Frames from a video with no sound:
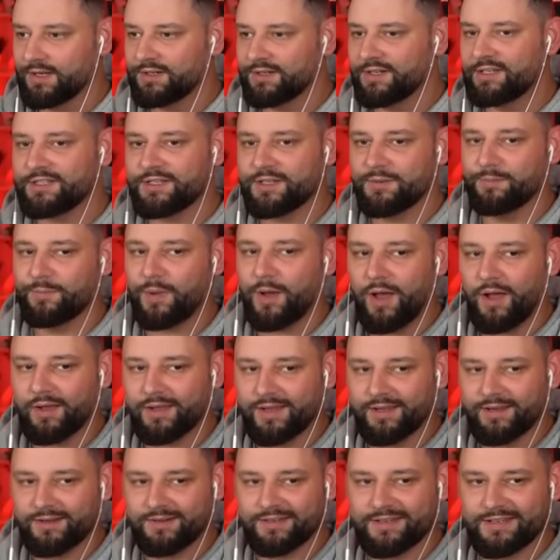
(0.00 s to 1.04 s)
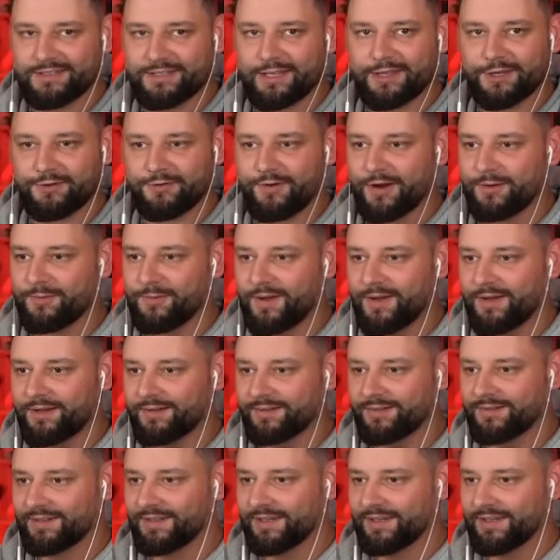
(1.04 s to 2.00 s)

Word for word: Disembarking? Is that the correct word?